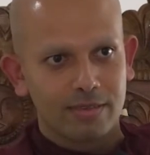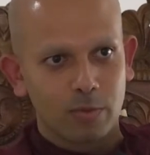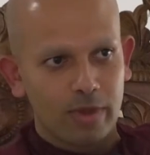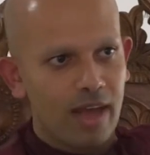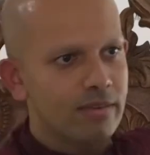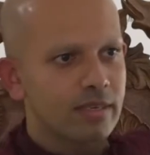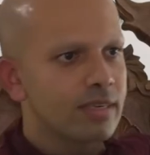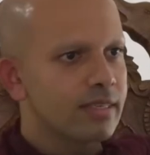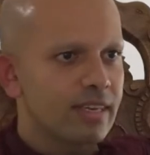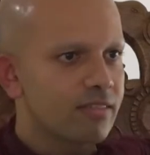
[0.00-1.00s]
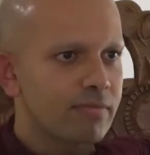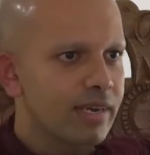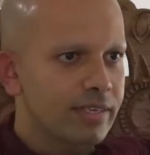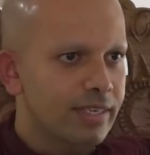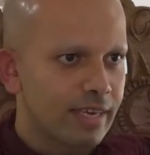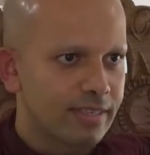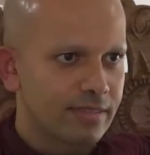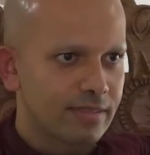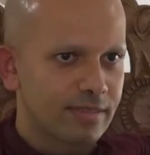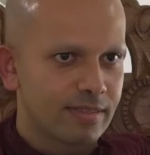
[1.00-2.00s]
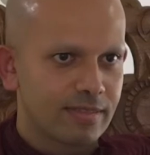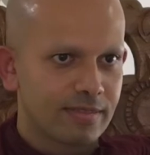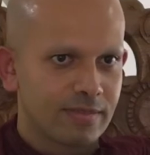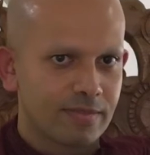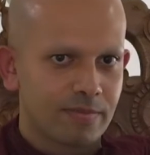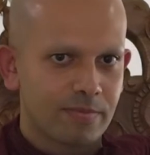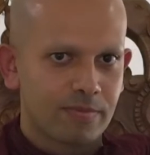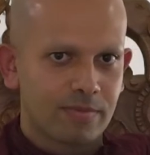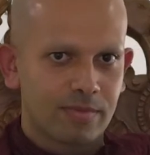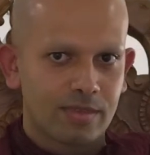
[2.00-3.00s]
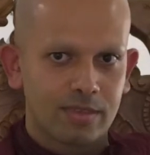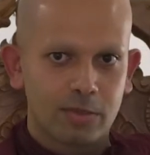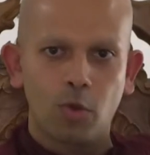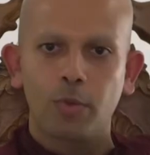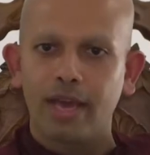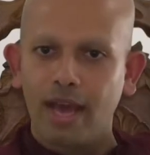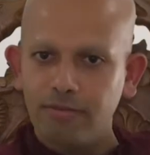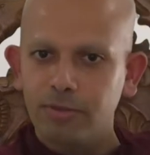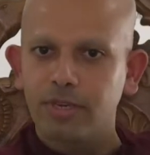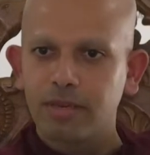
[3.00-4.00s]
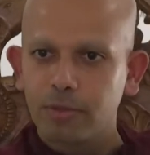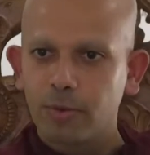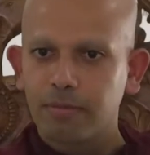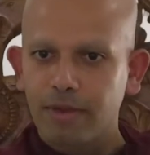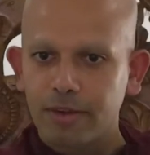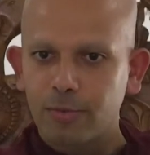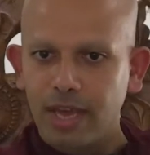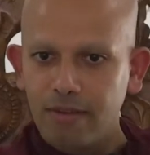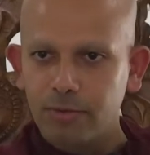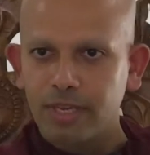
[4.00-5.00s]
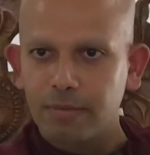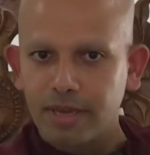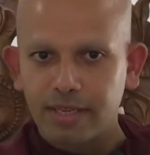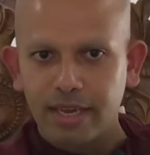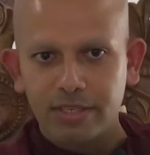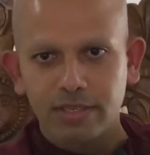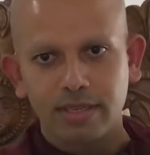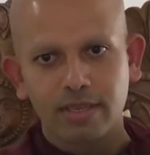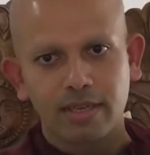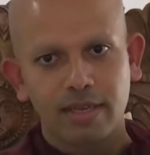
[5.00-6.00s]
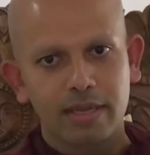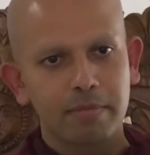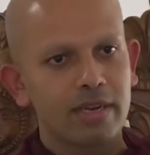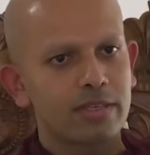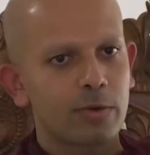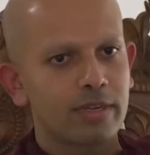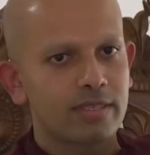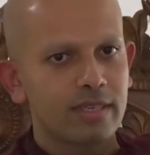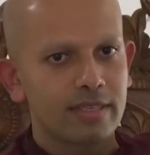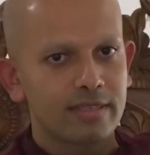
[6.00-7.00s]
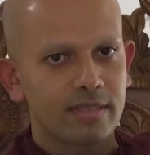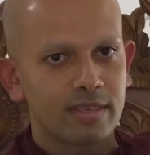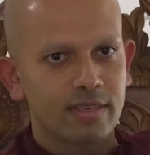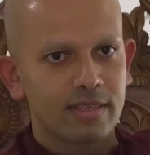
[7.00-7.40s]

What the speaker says: We haven't earned enough merit yet. So we have to keep doing merit. We have to keep engaging in meritorious deeds.